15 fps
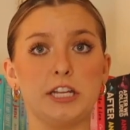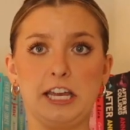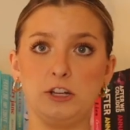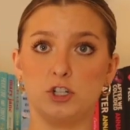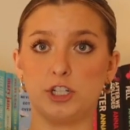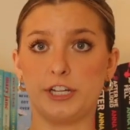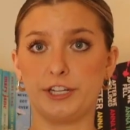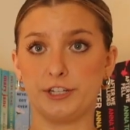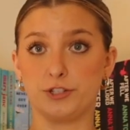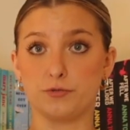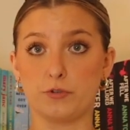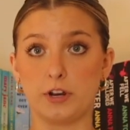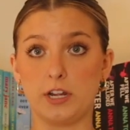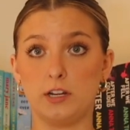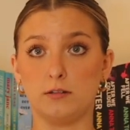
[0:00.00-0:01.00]
Taylor Jenkins
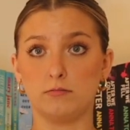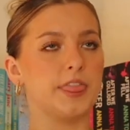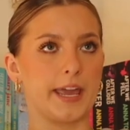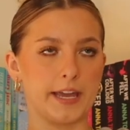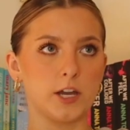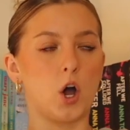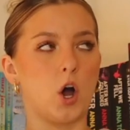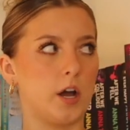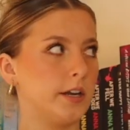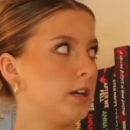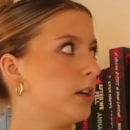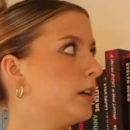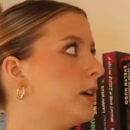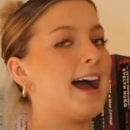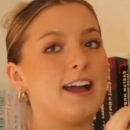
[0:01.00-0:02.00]
Reid, thank God.
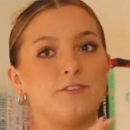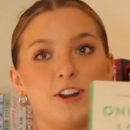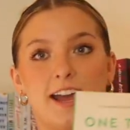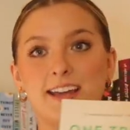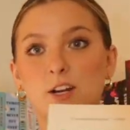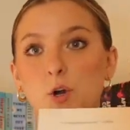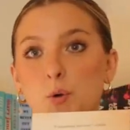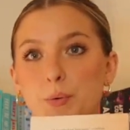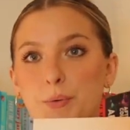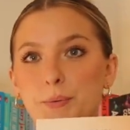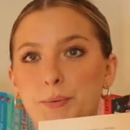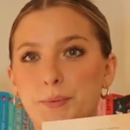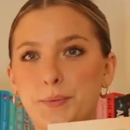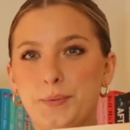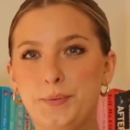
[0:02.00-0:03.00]
I read
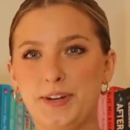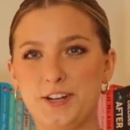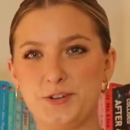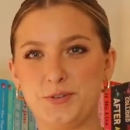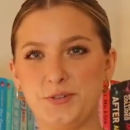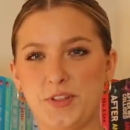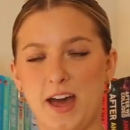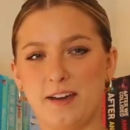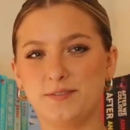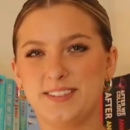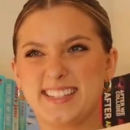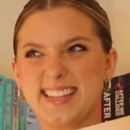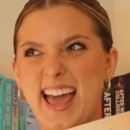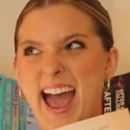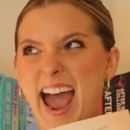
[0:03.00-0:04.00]
One True
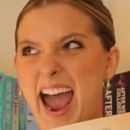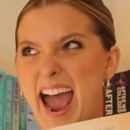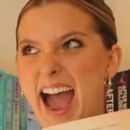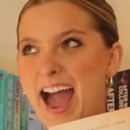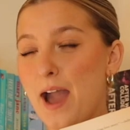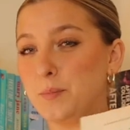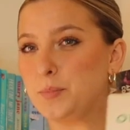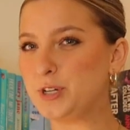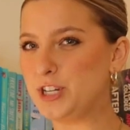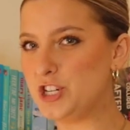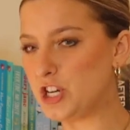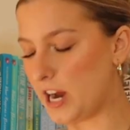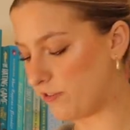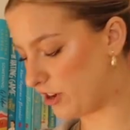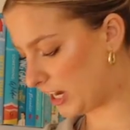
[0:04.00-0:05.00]
Loves. I'm pretty
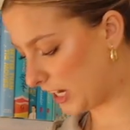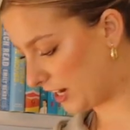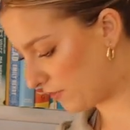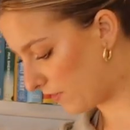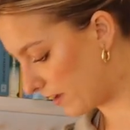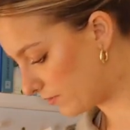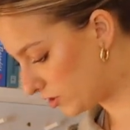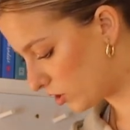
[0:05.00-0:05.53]
sure I rated it 5